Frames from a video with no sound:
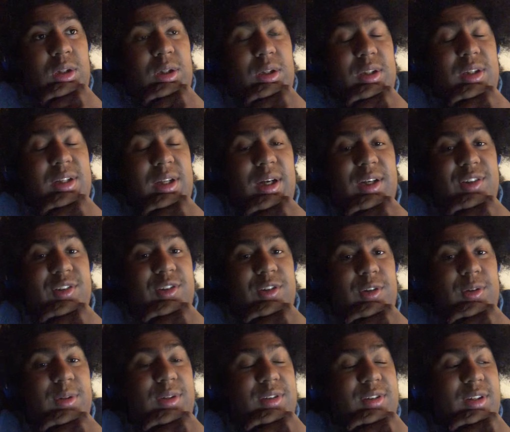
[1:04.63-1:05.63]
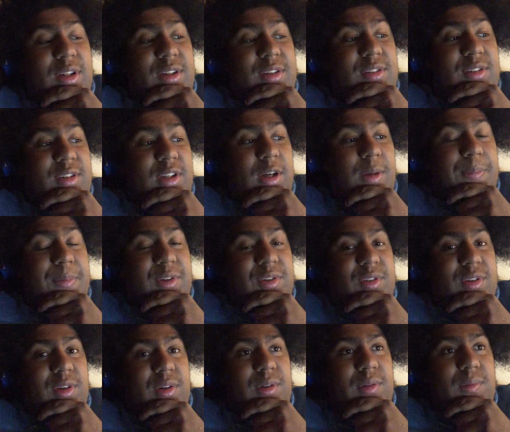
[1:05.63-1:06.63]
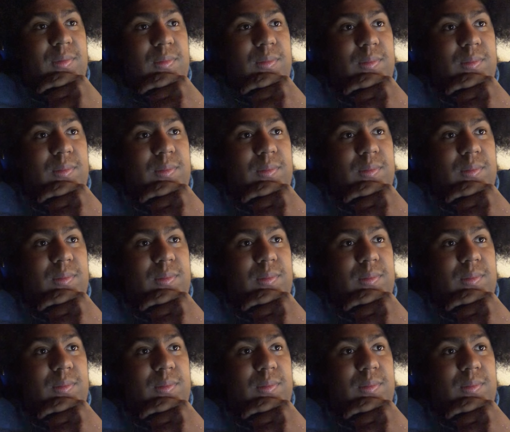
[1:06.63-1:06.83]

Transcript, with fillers: the next USS episode,